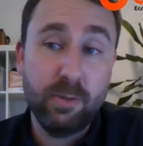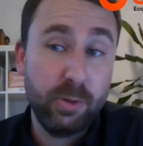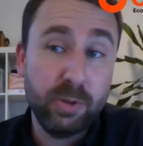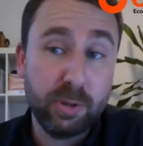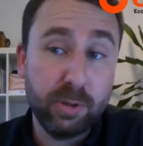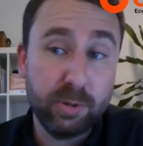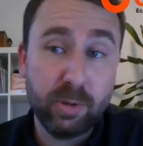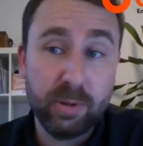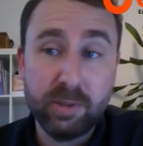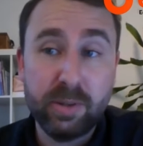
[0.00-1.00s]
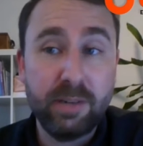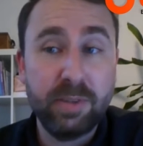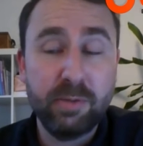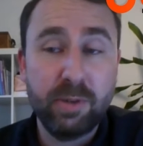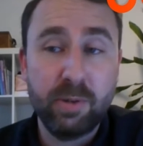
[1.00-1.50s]
further control the
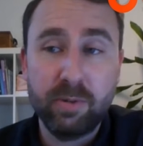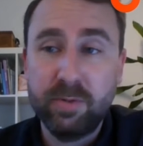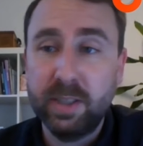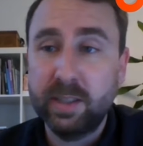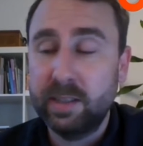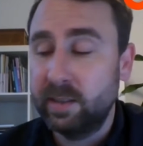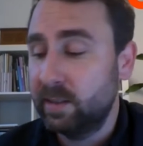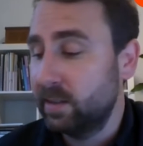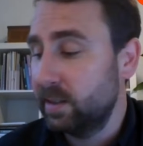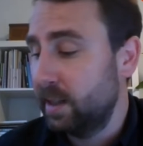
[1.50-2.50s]
traffic flow of vehicles.